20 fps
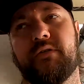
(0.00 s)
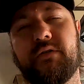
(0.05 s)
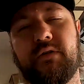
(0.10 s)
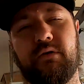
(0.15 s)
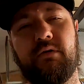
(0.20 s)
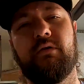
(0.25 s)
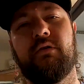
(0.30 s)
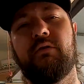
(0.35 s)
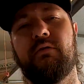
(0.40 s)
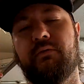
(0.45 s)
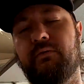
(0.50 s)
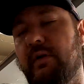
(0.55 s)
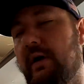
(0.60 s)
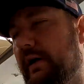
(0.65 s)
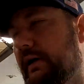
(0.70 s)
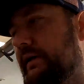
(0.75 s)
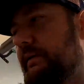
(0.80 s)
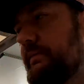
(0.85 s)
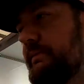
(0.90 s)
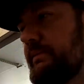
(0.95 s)
So you
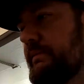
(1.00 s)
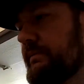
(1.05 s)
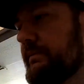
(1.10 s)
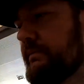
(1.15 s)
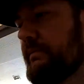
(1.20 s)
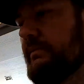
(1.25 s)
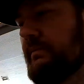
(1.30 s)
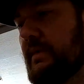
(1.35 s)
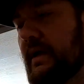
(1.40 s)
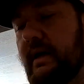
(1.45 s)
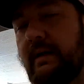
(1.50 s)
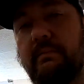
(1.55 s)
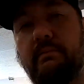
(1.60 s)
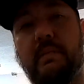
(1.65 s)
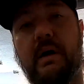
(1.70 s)
find, like,